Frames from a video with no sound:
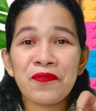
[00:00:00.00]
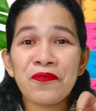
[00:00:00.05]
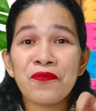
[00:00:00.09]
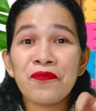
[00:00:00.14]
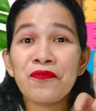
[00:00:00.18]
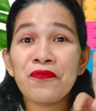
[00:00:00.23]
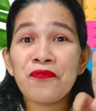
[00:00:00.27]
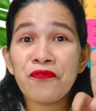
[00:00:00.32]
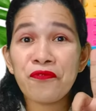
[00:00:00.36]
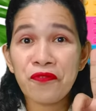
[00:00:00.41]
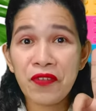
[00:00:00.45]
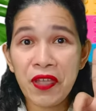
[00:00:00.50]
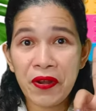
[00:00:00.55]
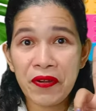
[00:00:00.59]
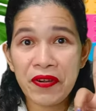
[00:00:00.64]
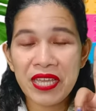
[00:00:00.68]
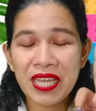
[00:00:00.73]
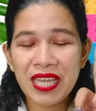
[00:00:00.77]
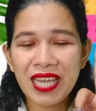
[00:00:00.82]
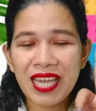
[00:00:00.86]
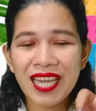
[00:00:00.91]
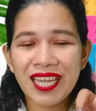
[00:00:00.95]
Very
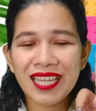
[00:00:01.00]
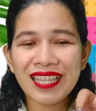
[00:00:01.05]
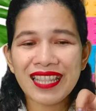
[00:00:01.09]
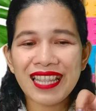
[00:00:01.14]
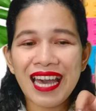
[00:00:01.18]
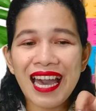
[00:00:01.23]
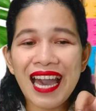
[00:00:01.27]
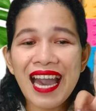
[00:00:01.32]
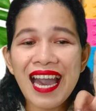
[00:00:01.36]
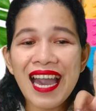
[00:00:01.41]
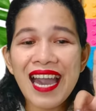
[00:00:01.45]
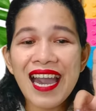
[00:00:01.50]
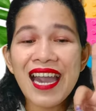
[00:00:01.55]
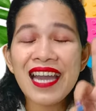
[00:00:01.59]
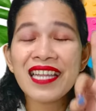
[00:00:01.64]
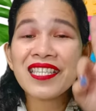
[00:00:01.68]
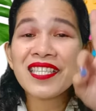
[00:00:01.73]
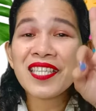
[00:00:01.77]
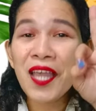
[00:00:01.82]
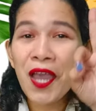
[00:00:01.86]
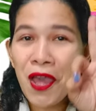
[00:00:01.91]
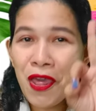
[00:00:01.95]
good.
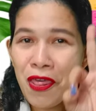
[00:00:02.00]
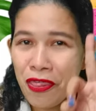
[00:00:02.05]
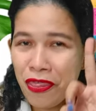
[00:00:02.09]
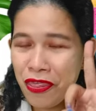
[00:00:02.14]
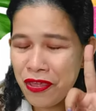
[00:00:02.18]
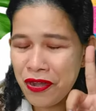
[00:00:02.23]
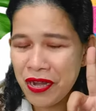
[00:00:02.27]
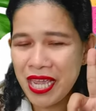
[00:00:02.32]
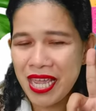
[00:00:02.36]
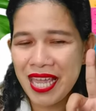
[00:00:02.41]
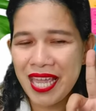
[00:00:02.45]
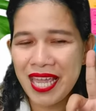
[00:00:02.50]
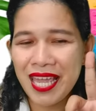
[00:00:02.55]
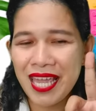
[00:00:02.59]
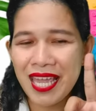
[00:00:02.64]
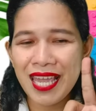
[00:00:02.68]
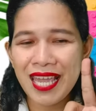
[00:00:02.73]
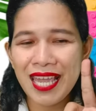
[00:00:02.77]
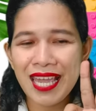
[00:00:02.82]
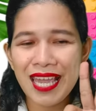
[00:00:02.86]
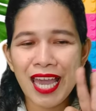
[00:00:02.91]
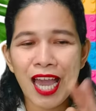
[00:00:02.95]
That's 3.